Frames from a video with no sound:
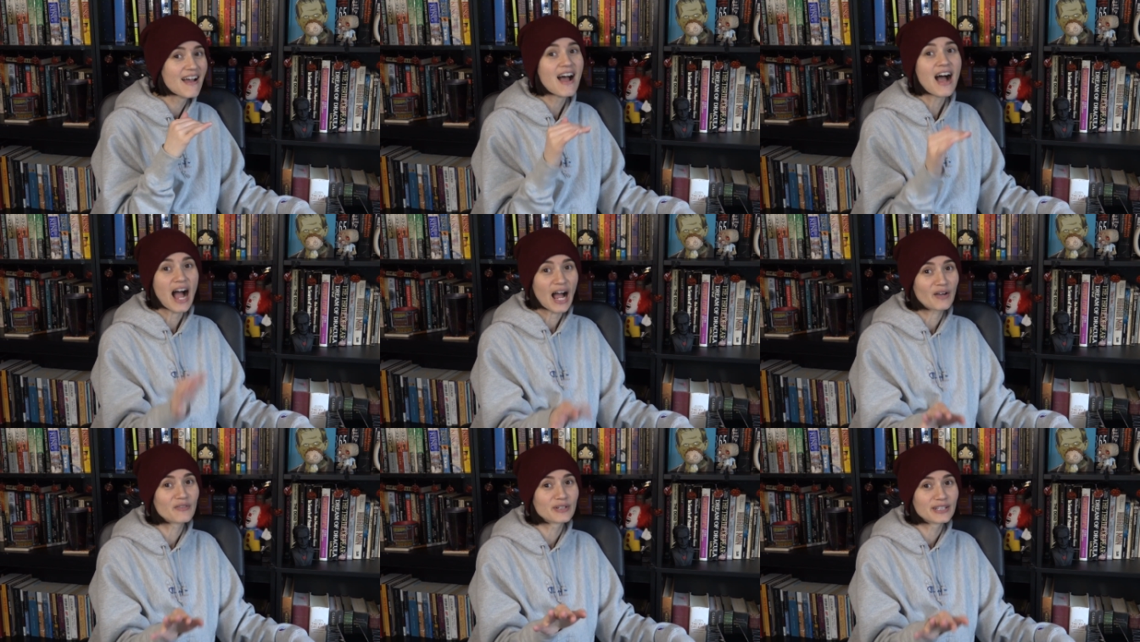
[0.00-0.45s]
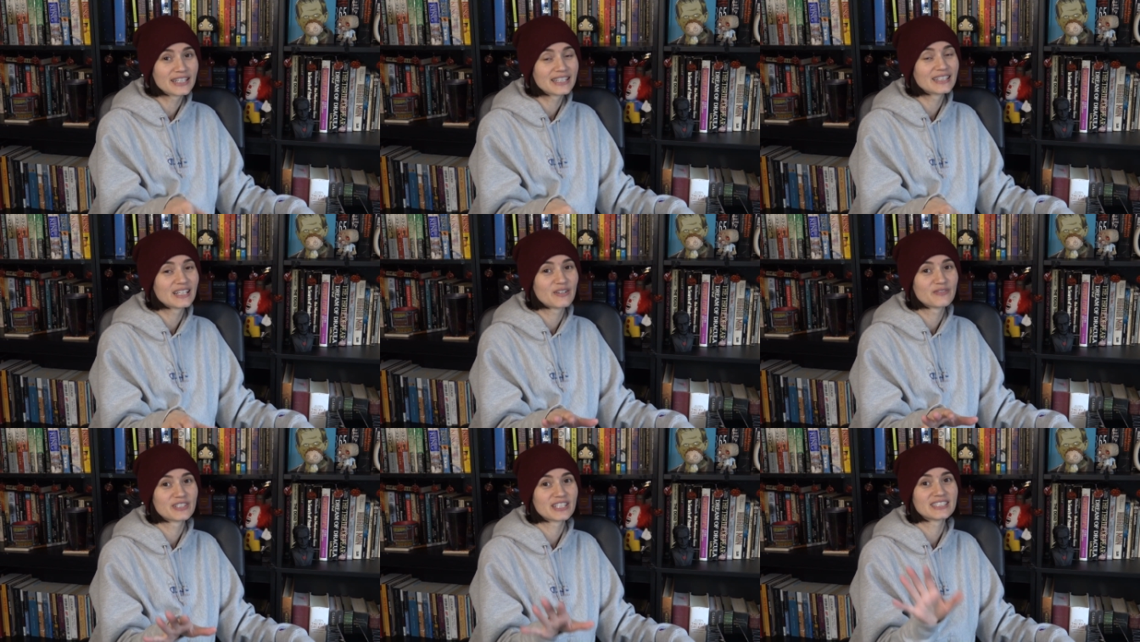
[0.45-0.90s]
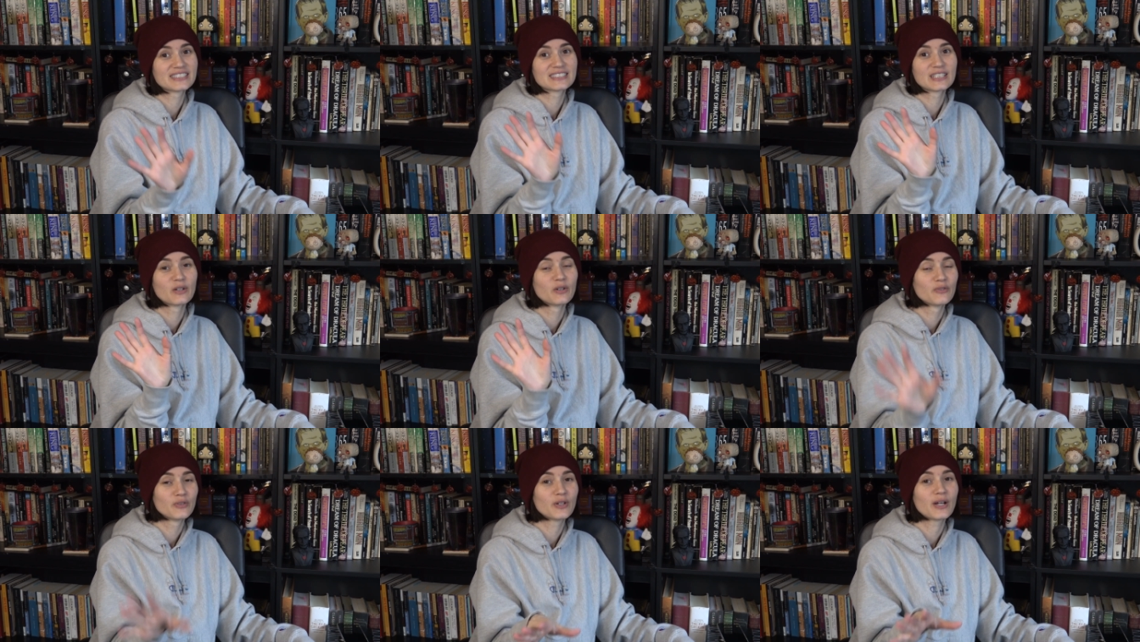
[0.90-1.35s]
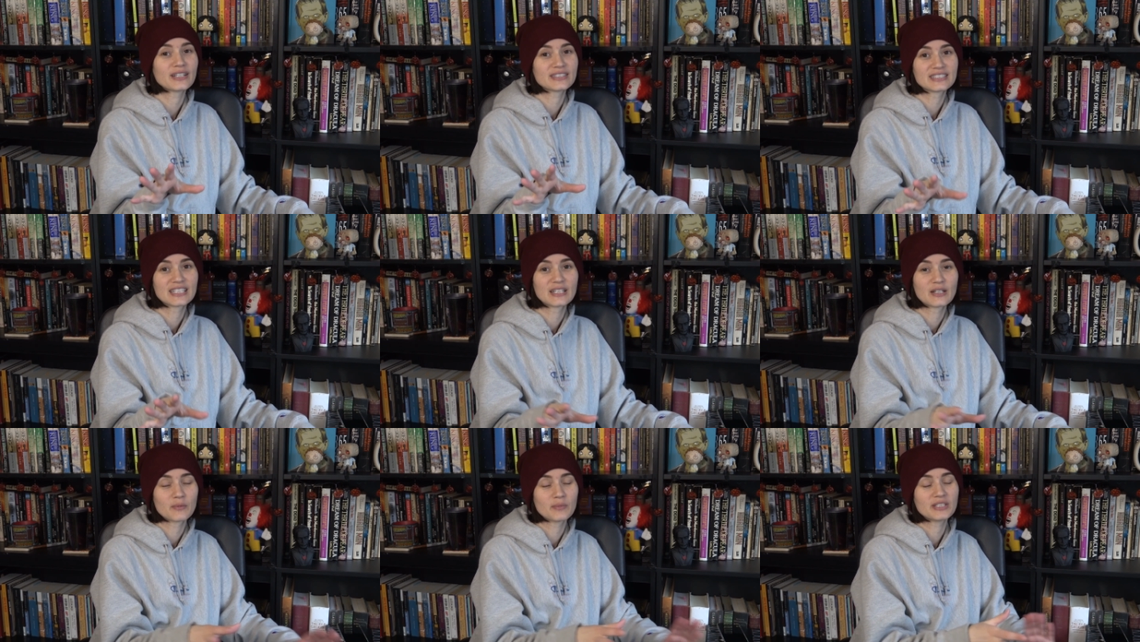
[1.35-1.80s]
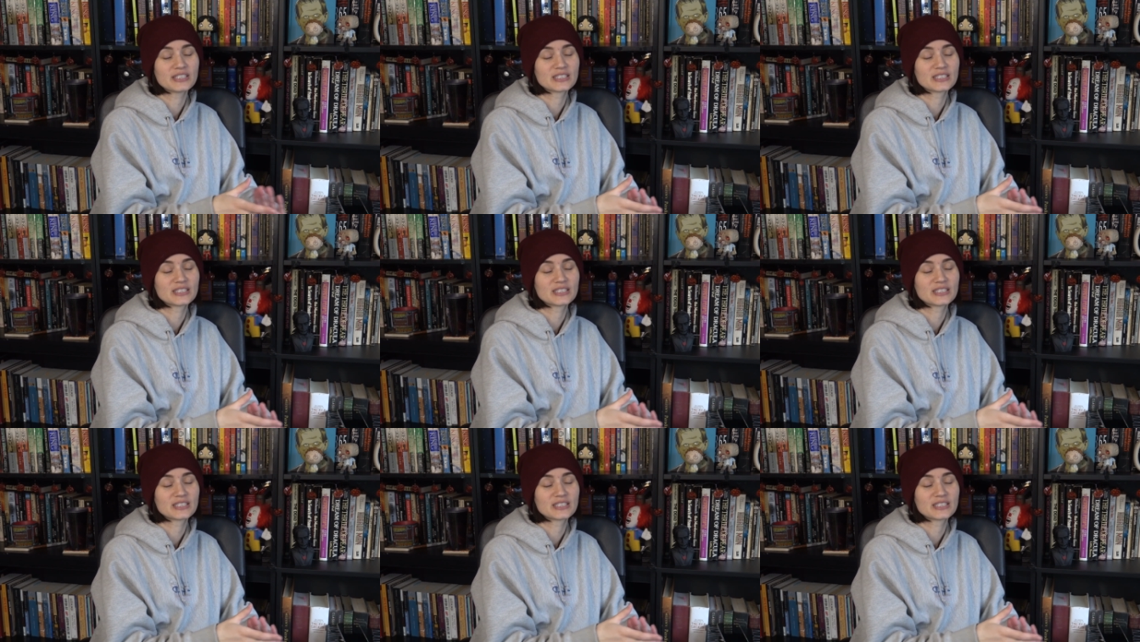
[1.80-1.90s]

I really loved it. So if you guys could give me